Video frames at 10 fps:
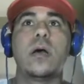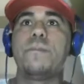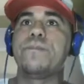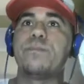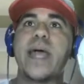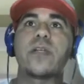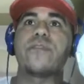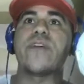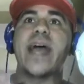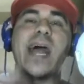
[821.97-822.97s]
Matter of
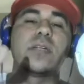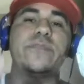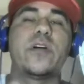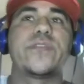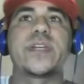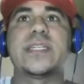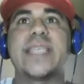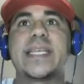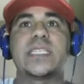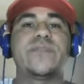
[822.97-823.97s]
fact, I don't even know if they're going to
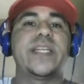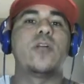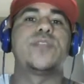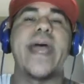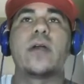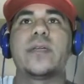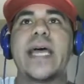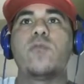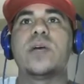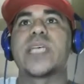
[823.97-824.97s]
take this video down on
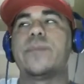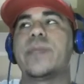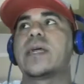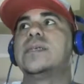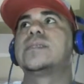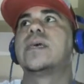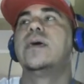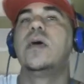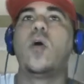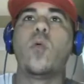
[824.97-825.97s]
that website, because
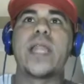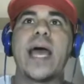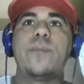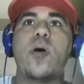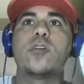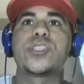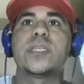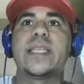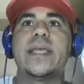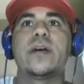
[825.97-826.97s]
when I
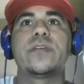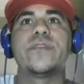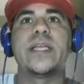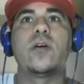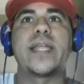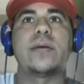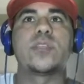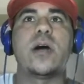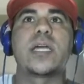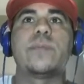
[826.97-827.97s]
posted the other video that I'm
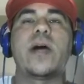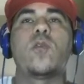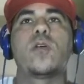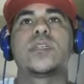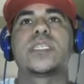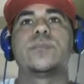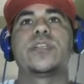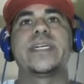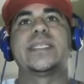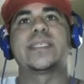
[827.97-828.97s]
talking about where a
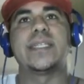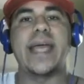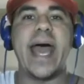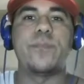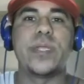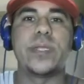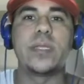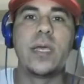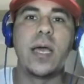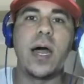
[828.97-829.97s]
similar incident happened,
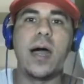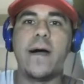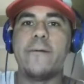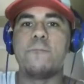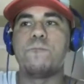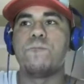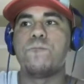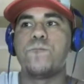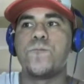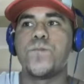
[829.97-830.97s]
the
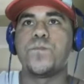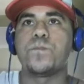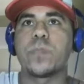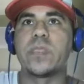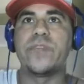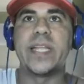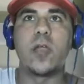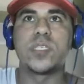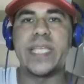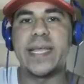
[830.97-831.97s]
video
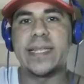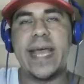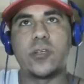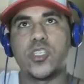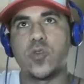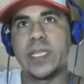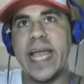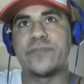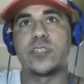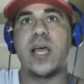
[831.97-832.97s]
was taken down shortly
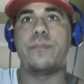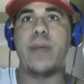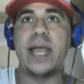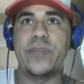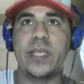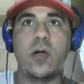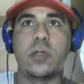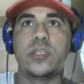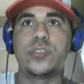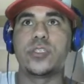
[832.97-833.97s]
after. Not my video on
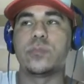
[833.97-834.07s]
YouTube.